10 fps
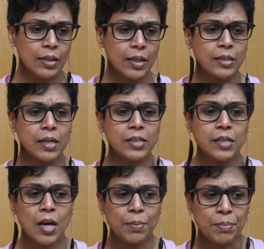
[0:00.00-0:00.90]
That does
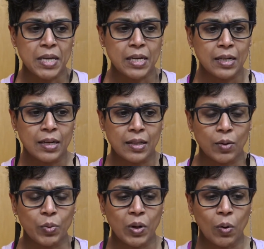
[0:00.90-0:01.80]
not mean
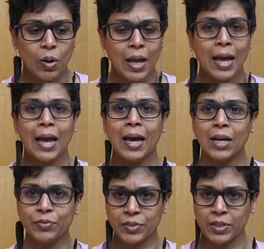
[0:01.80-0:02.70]
that we all
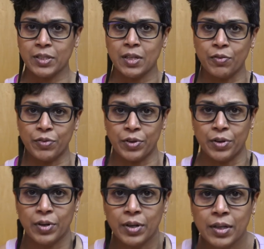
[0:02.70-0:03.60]
have to
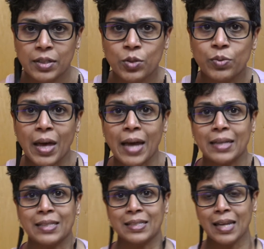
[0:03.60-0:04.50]
suffer to that
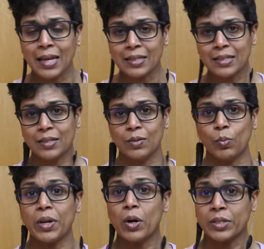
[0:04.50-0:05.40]
extent.
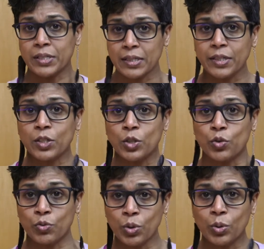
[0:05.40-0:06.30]
We are still in
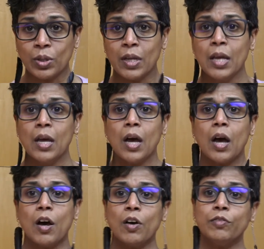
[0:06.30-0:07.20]
control
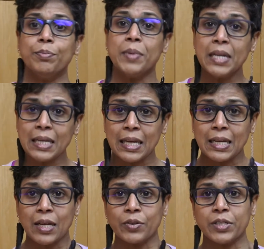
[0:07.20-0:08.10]
of
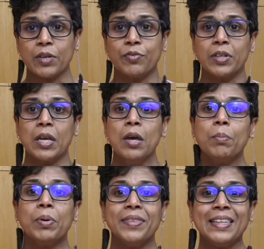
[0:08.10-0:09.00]
mitigating our suffering,
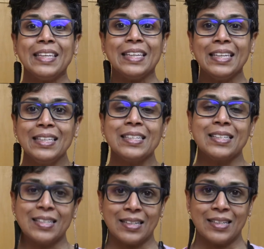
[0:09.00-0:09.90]
but the
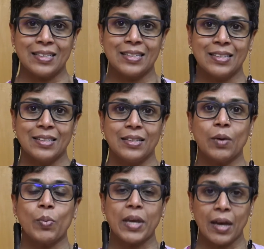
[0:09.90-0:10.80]
instinct
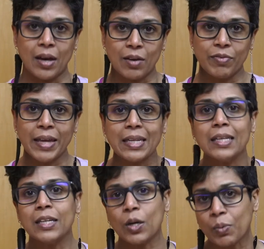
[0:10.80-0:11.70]
that we have, that
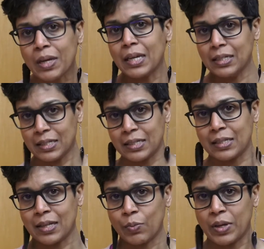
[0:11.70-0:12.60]
egoic
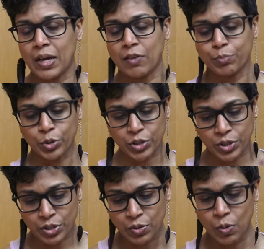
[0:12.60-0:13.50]
instinct that we have, pushes
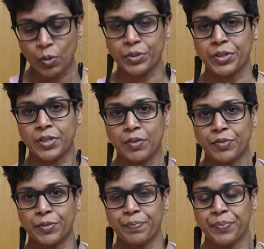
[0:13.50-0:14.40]
us all to
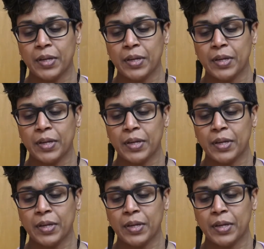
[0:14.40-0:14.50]
suffer.